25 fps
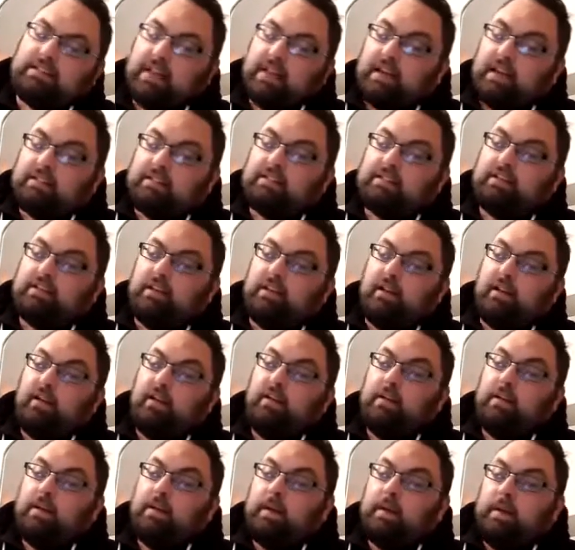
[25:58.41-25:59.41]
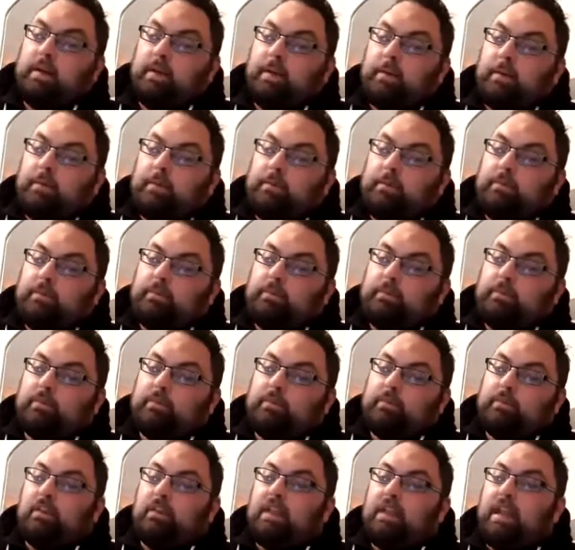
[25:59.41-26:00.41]
Astor
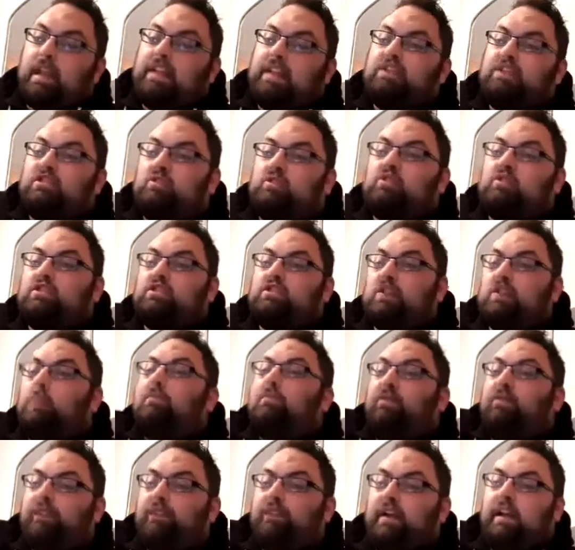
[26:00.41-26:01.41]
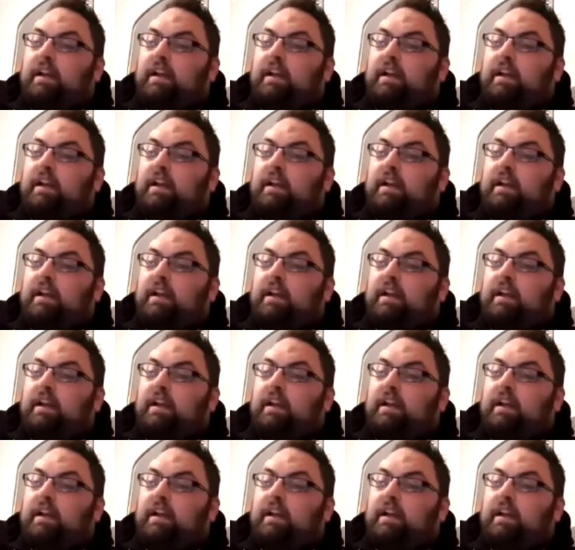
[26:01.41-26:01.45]
into something